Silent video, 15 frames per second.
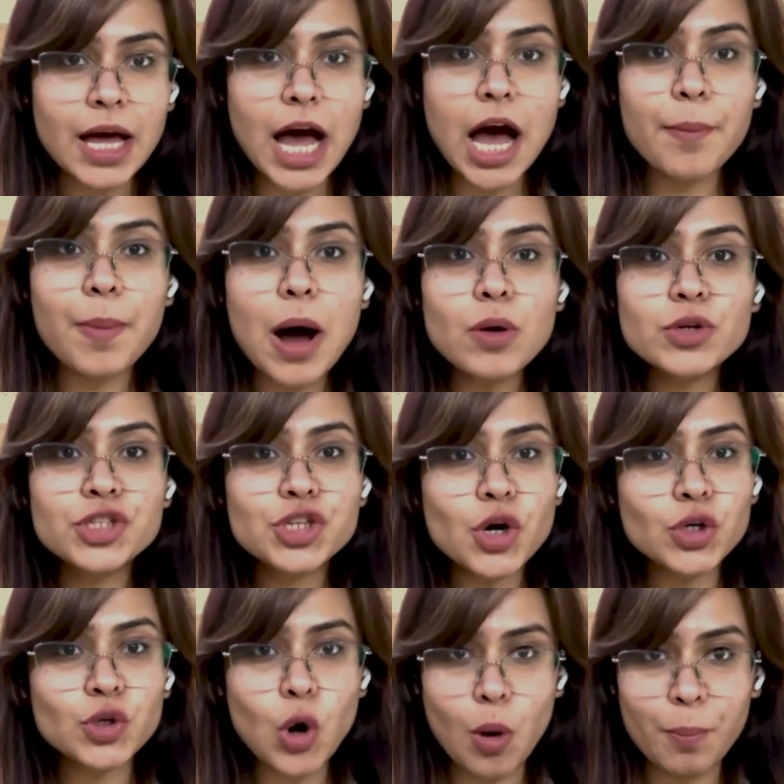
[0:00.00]
about your
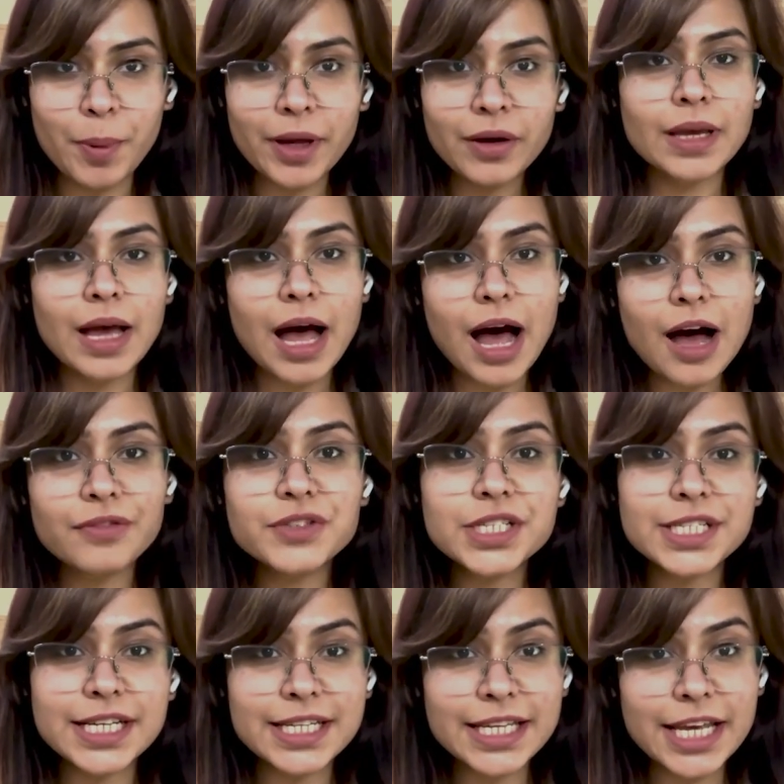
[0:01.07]
topic after
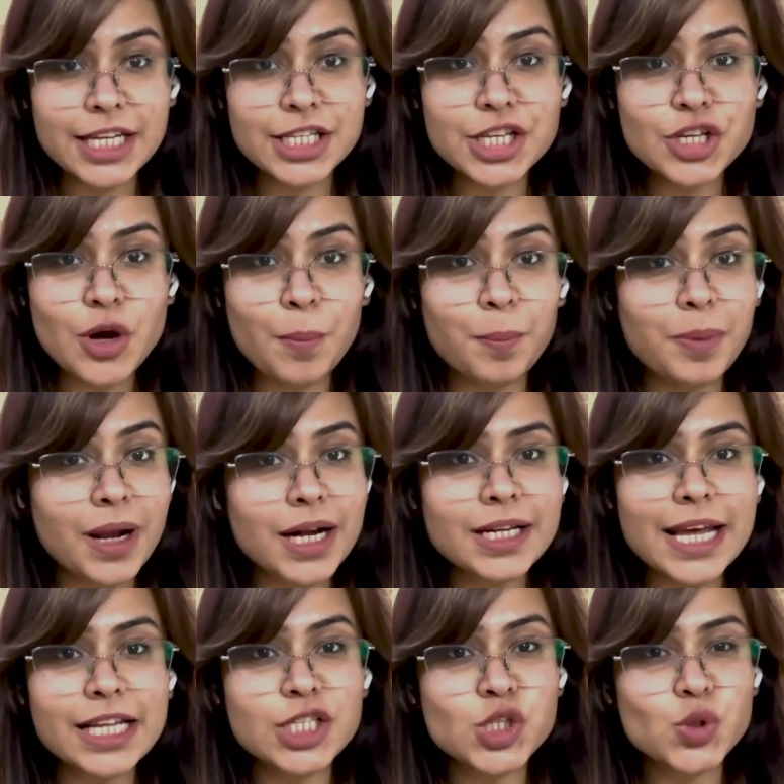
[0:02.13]
dedicating your blood
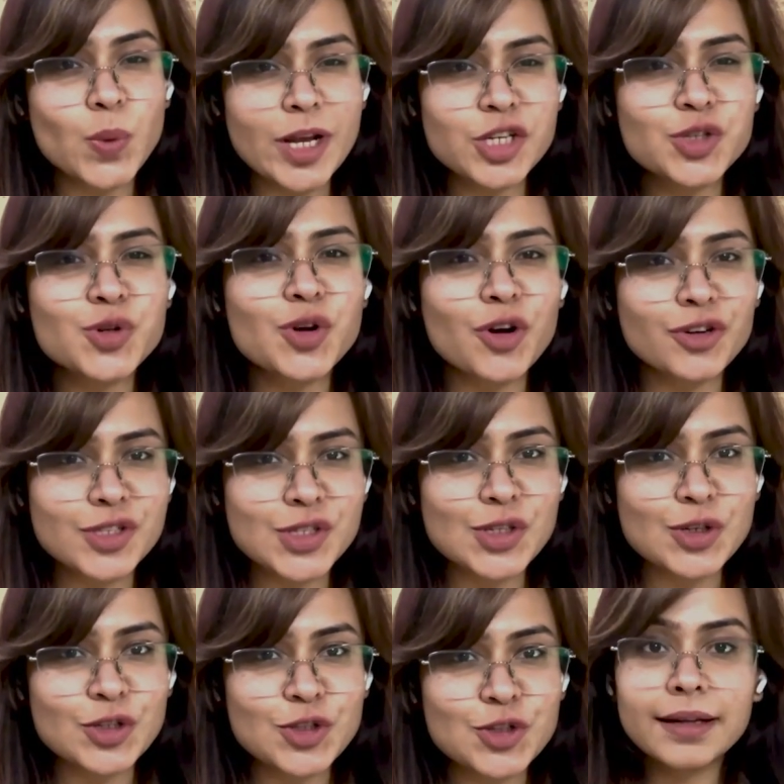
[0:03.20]
and sweat to your
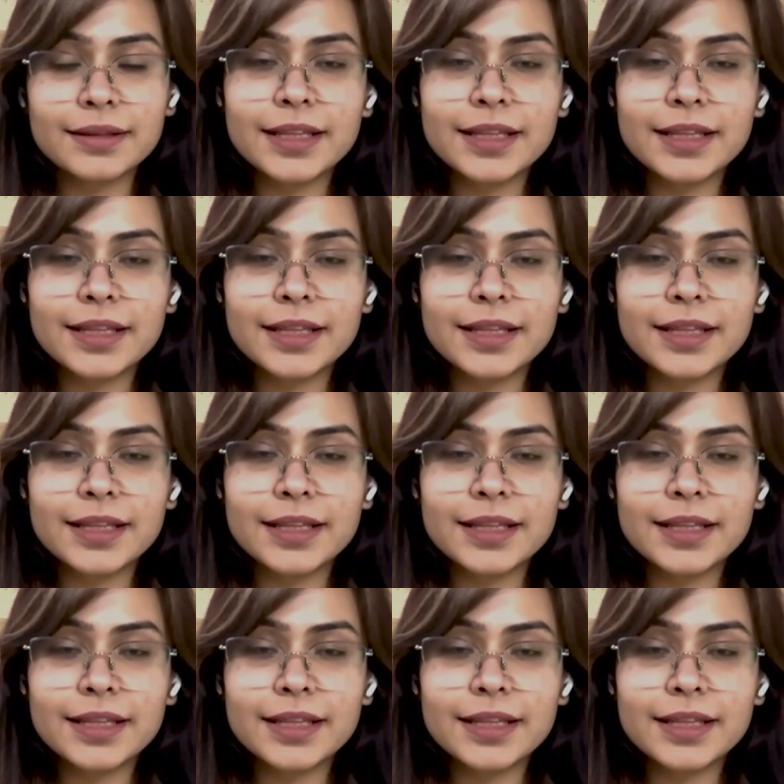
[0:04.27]
research.